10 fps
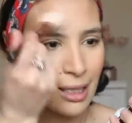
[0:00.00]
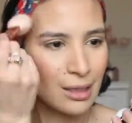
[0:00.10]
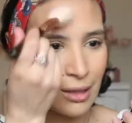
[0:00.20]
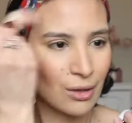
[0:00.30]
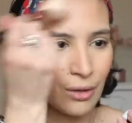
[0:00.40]

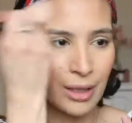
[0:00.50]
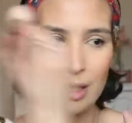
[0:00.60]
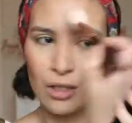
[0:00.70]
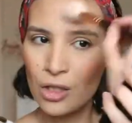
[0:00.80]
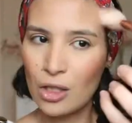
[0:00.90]
So
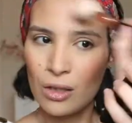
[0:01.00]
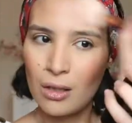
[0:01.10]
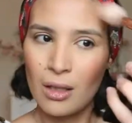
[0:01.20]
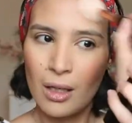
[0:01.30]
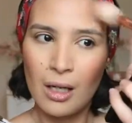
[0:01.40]
it's just
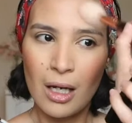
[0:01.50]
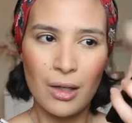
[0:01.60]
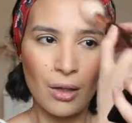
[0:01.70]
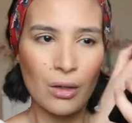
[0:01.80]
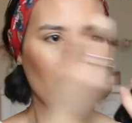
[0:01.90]

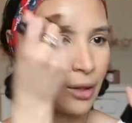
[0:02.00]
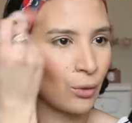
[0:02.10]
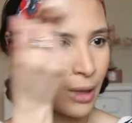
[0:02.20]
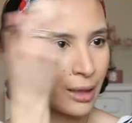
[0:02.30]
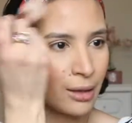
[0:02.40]
an
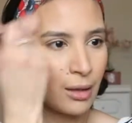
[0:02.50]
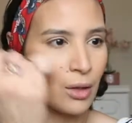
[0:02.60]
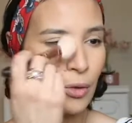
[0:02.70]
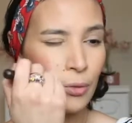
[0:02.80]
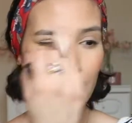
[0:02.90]
all-in-one,
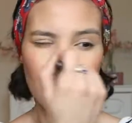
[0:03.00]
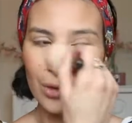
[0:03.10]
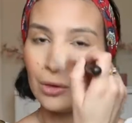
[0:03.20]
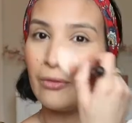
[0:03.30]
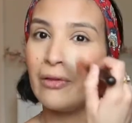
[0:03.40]
a really
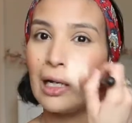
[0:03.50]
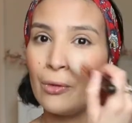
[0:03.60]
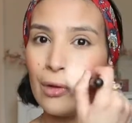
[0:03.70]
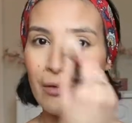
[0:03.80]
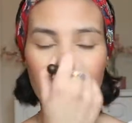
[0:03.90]
good
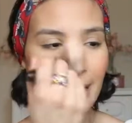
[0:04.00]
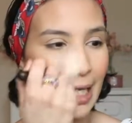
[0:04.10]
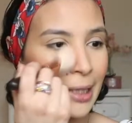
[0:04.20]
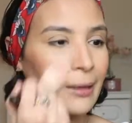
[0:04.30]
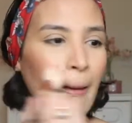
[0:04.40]
value I feel
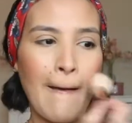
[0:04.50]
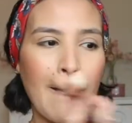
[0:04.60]
like.